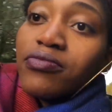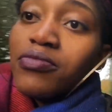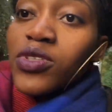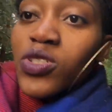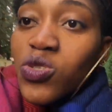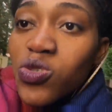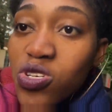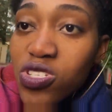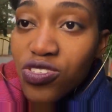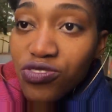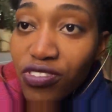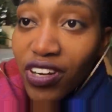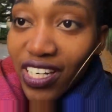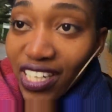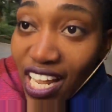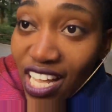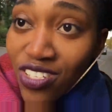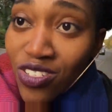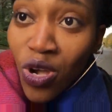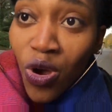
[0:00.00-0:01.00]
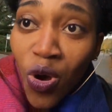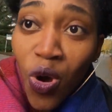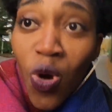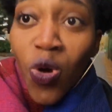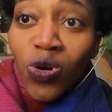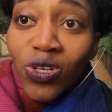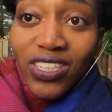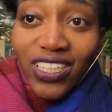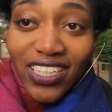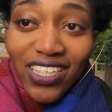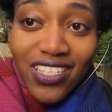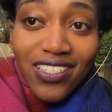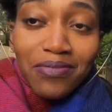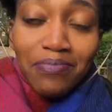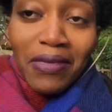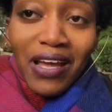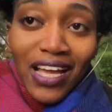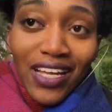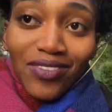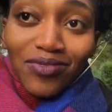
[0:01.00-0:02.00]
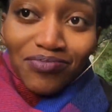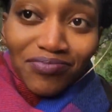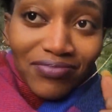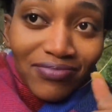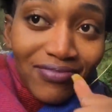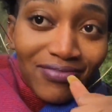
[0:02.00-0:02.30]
My nose red, that's how cold it is, man.